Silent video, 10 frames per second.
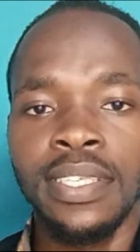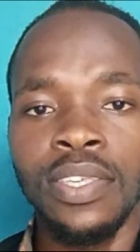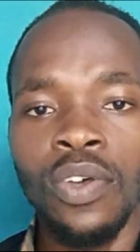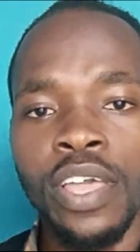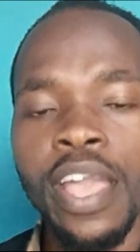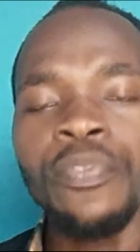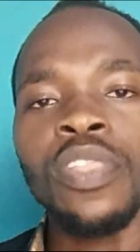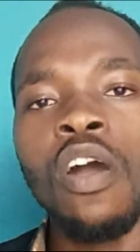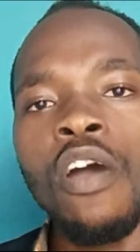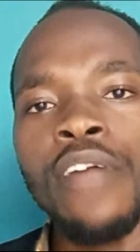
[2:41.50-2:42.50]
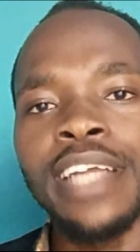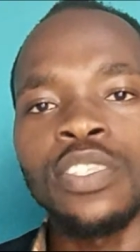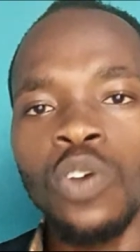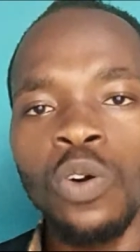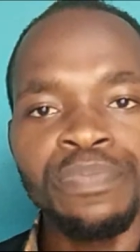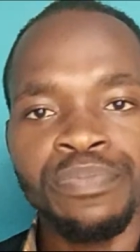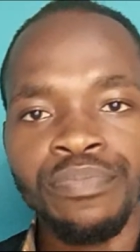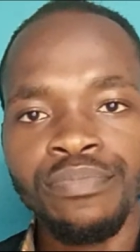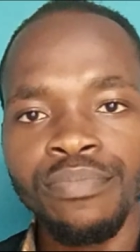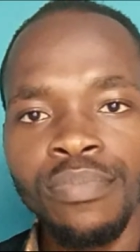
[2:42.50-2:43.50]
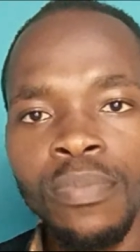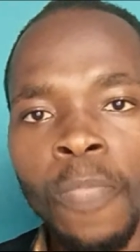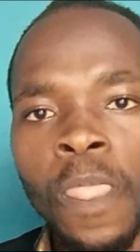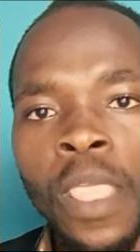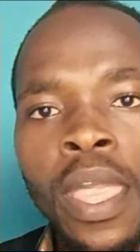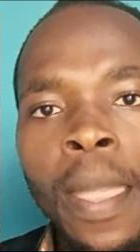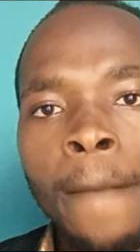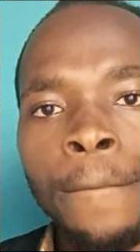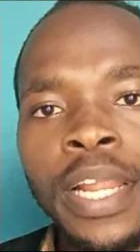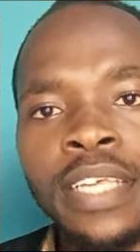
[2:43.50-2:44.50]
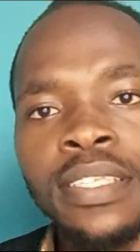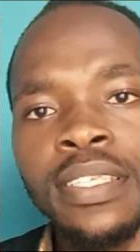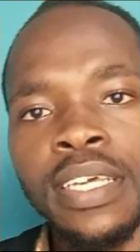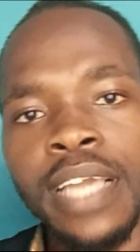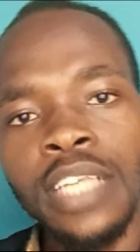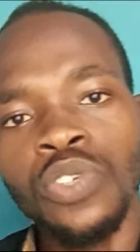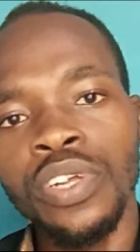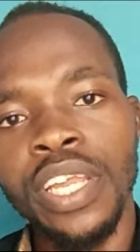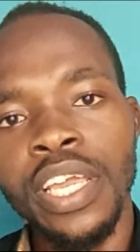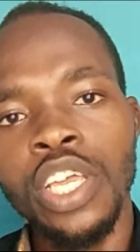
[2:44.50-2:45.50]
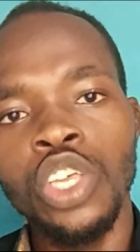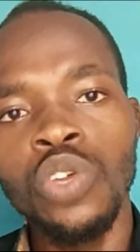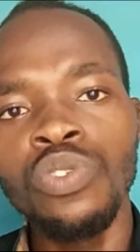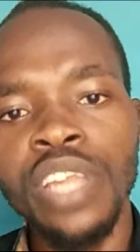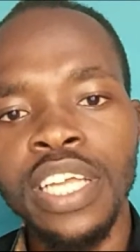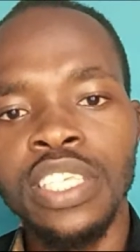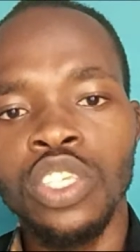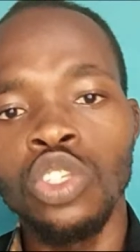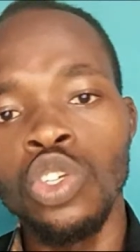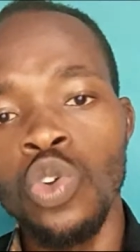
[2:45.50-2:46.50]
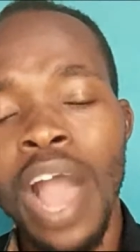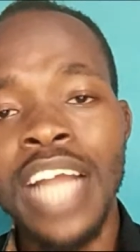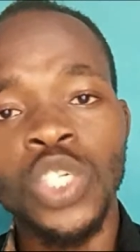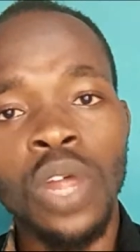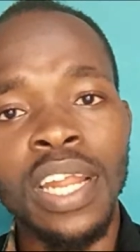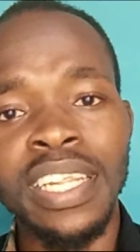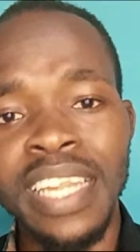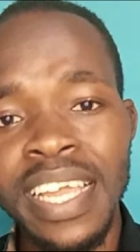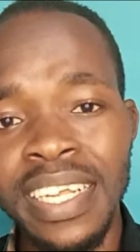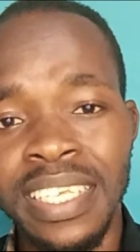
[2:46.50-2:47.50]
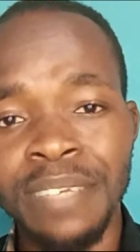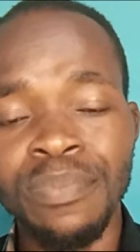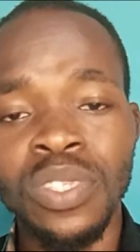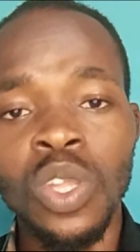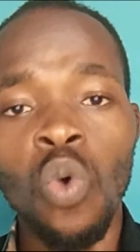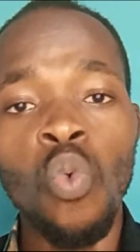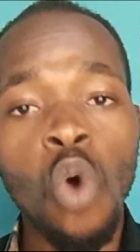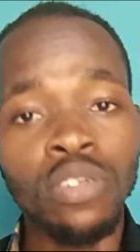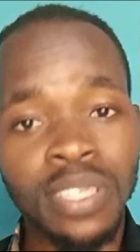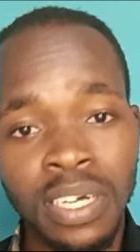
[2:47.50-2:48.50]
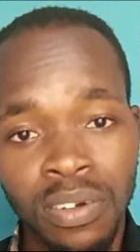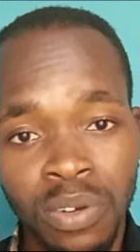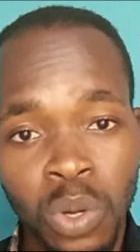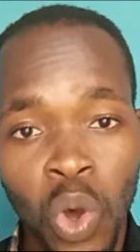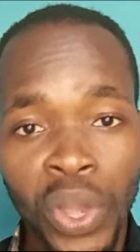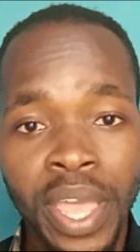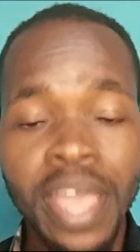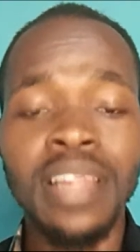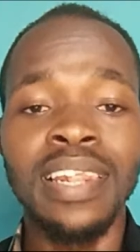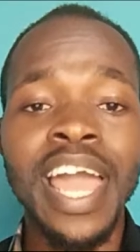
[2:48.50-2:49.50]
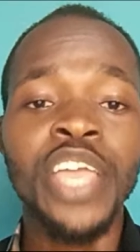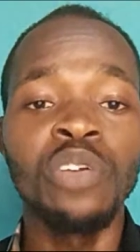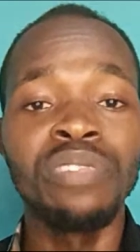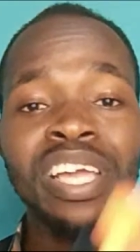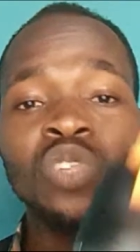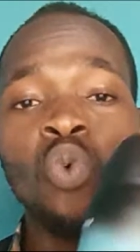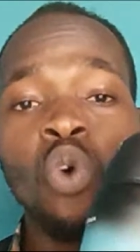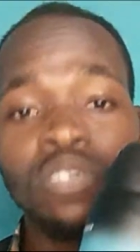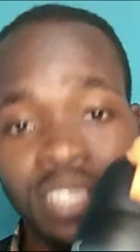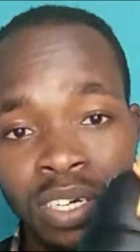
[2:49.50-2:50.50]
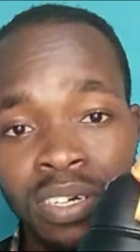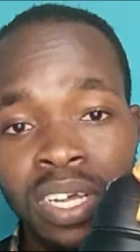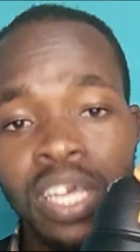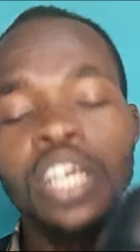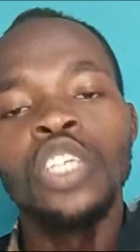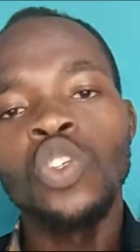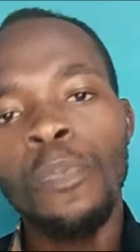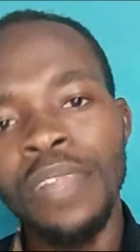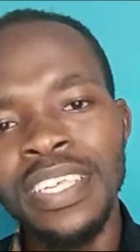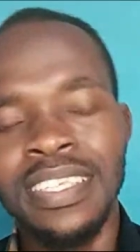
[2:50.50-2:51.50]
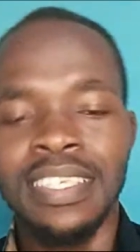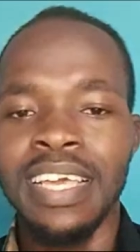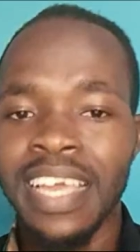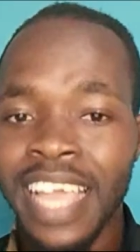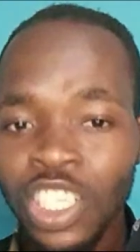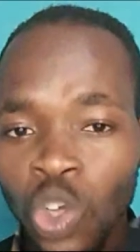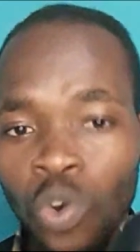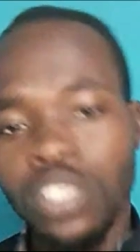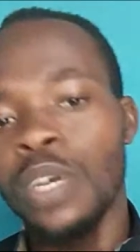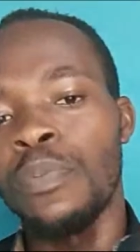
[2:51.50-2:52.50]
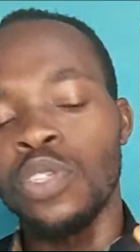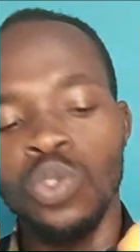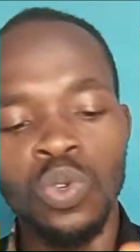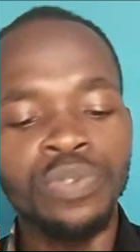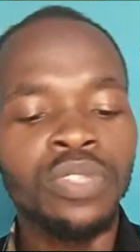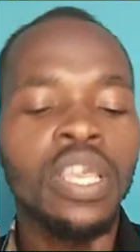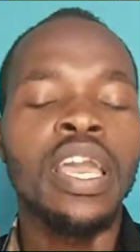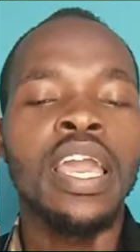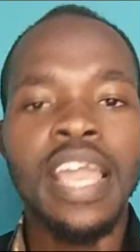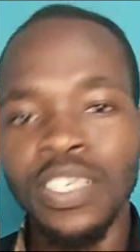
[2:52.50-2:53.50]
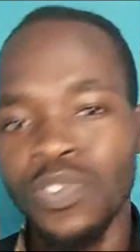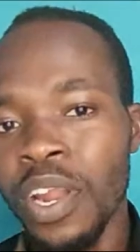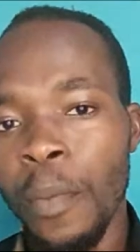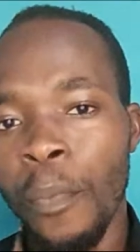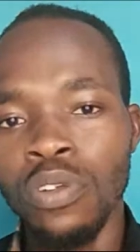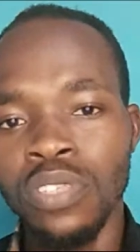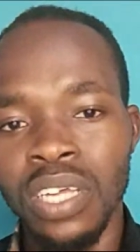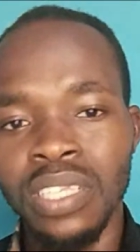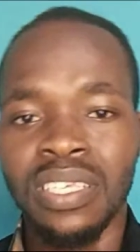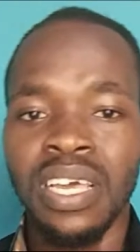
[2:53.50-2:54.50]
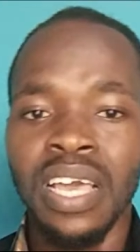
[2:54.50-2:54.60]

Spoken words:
Okay, all right. So please get ready. You actually need water. Okay, like you need water. So please get your water bottle. It's very important